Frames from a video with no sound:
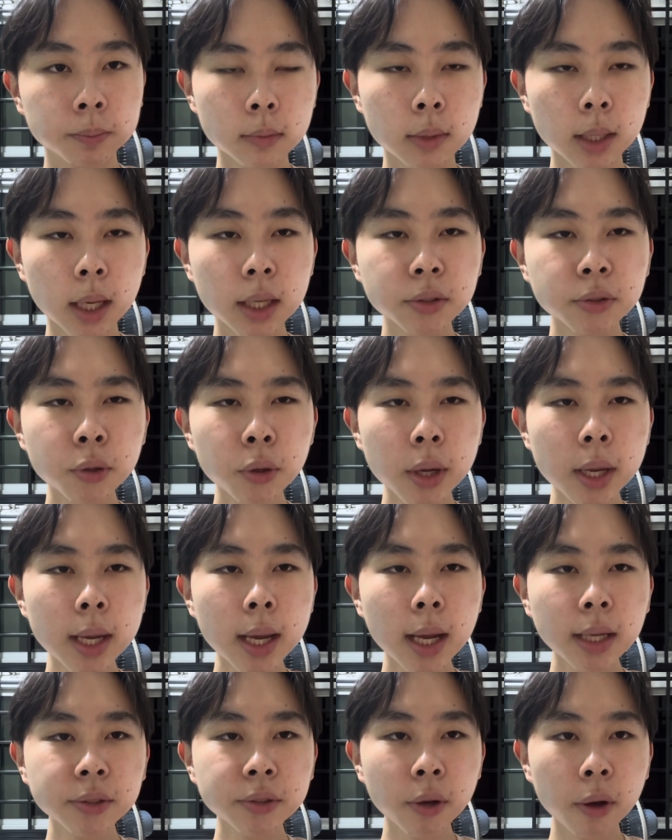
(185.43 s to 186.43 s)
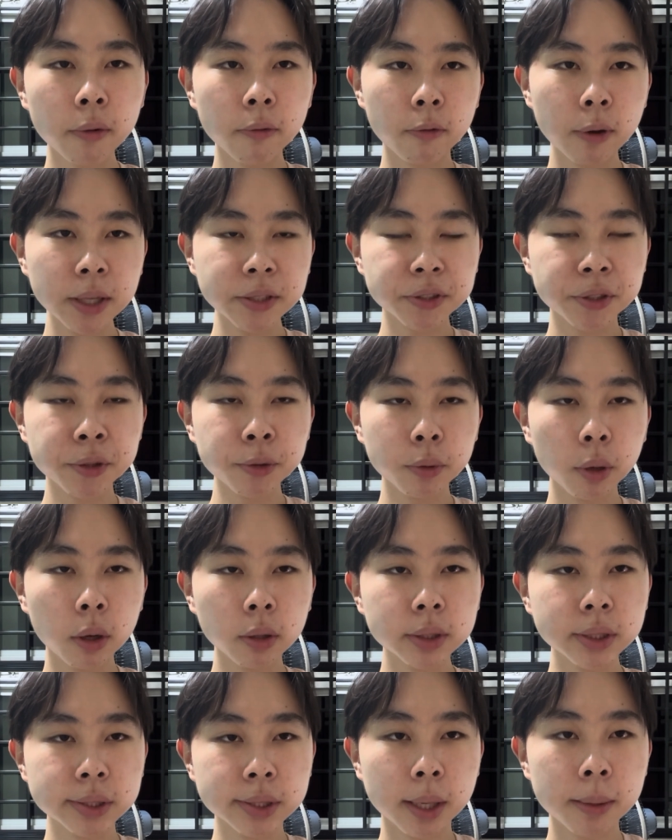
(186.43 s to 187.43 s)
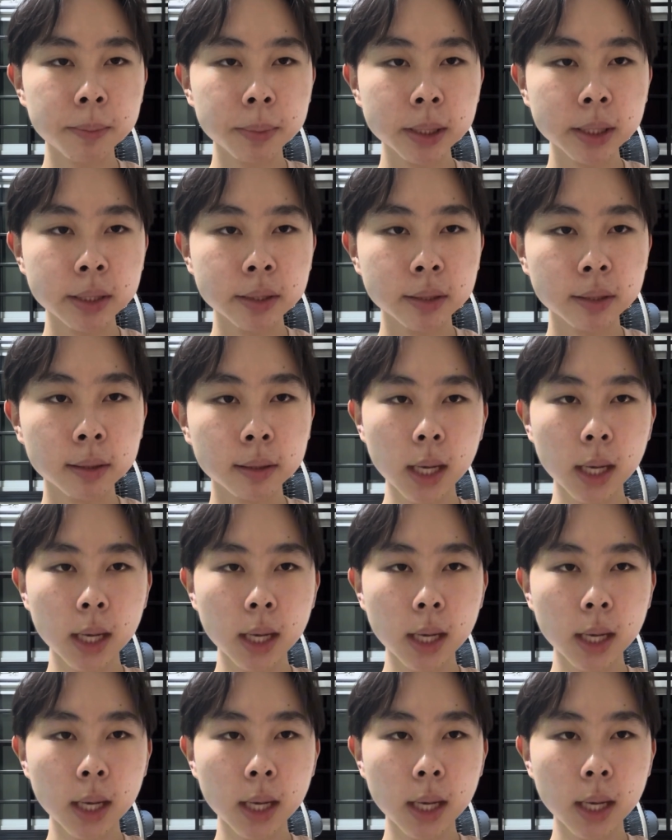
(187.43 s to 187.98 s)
And so AI sort of rescued all these companies